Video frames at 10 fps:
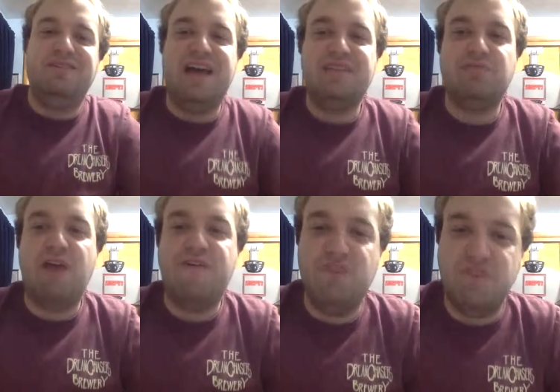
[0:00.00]
That's where
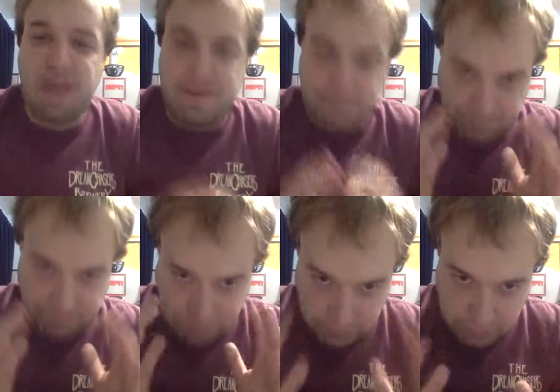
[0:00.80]
I feel that
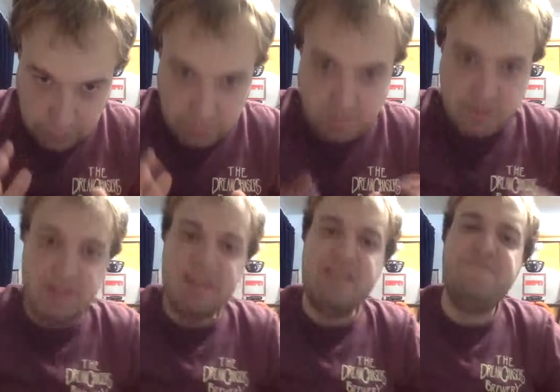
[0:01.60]

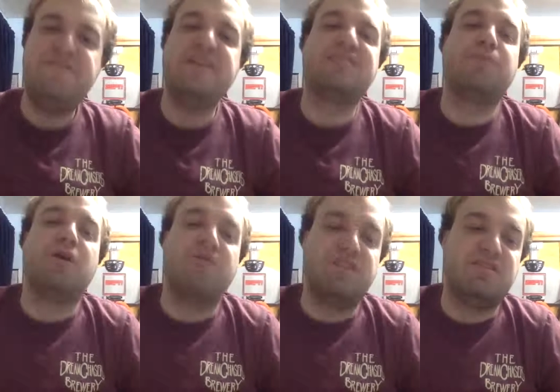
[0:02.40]
he fits
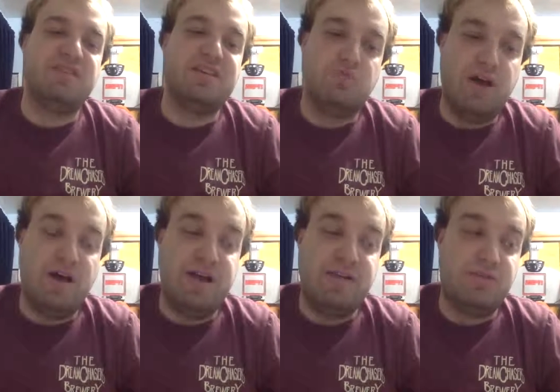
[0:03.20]
perfectly as well.
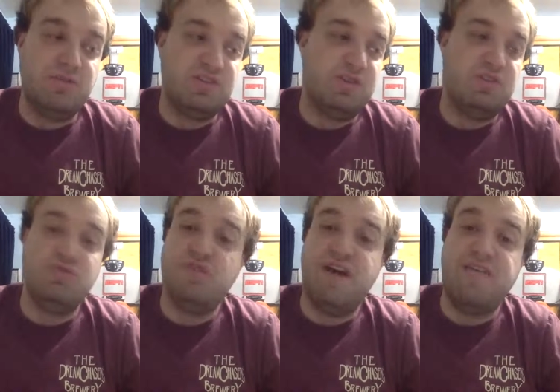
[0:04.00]
And, of course, you know, two
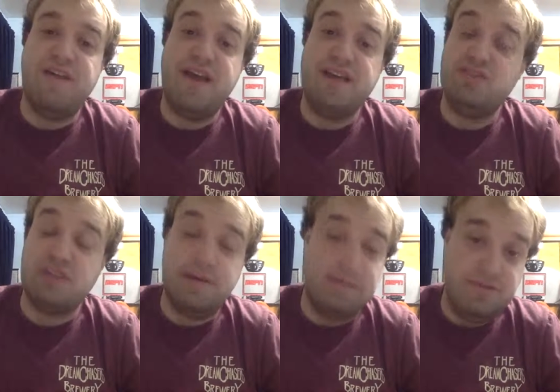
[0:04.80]
oh five Live can use a
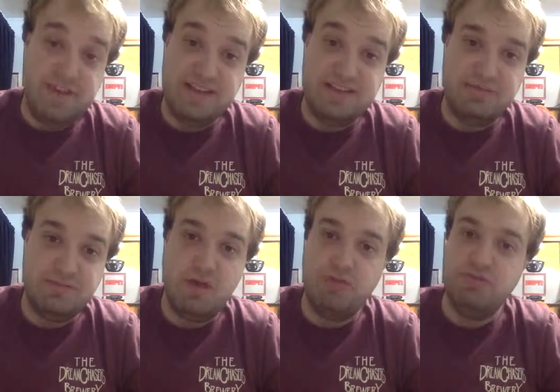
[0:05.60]
couple of new faces as
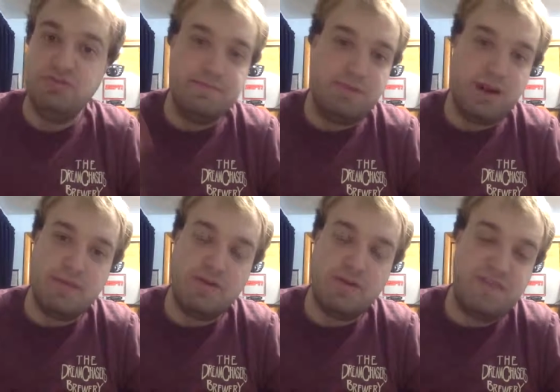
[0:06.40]
well, losing Buddy
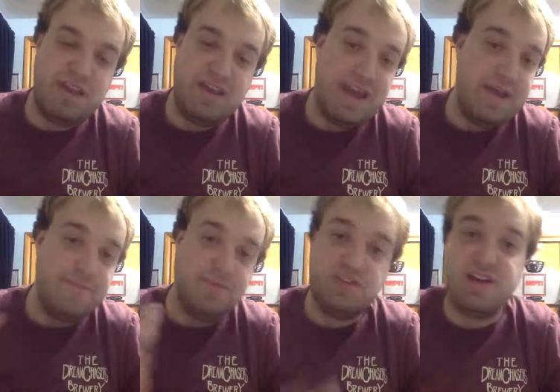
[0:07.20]
Murphy
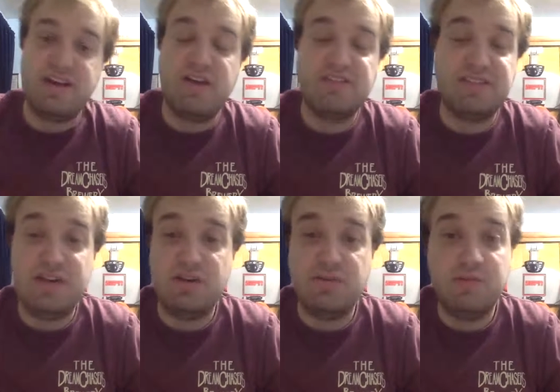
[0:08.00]
and Cedric
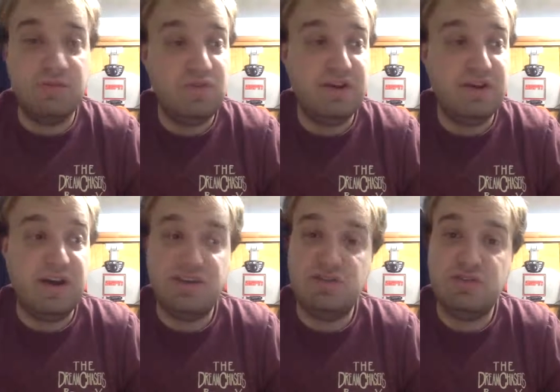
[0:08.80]
Alexander, moving
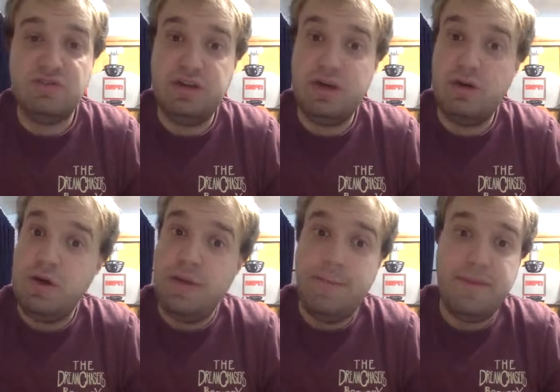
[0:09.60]
on to, you know,
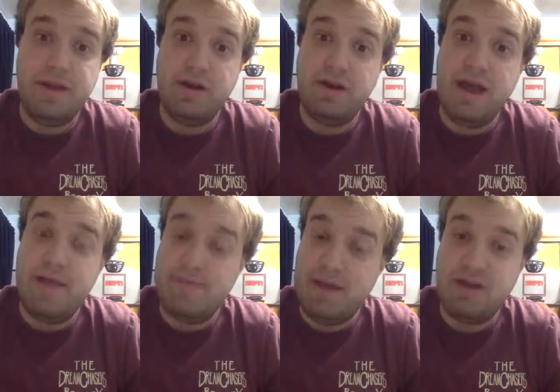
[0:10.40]
bigger
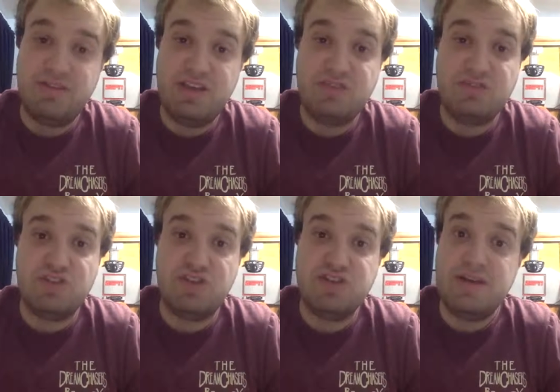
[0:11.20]
and better things for
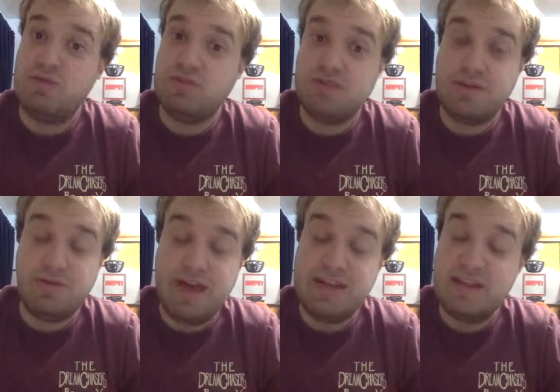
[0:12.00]
sure. As I'm, of course, I'm
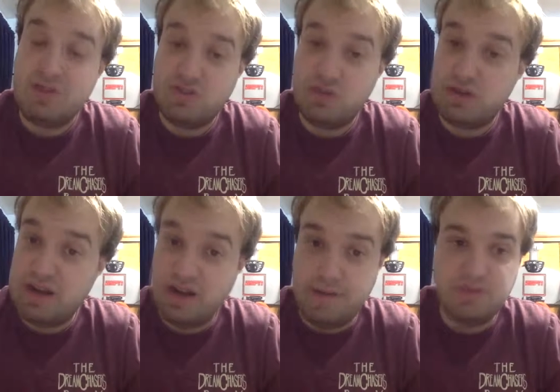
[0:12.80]
glad that those two are
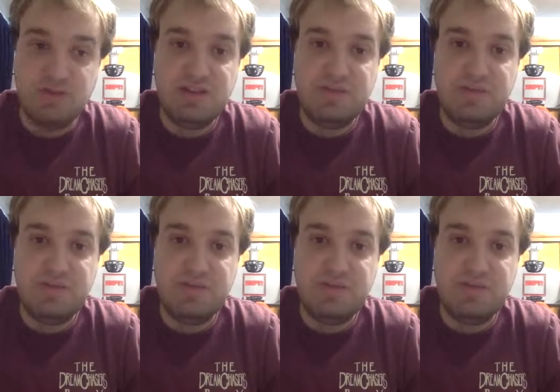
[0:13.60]
getting opportunities.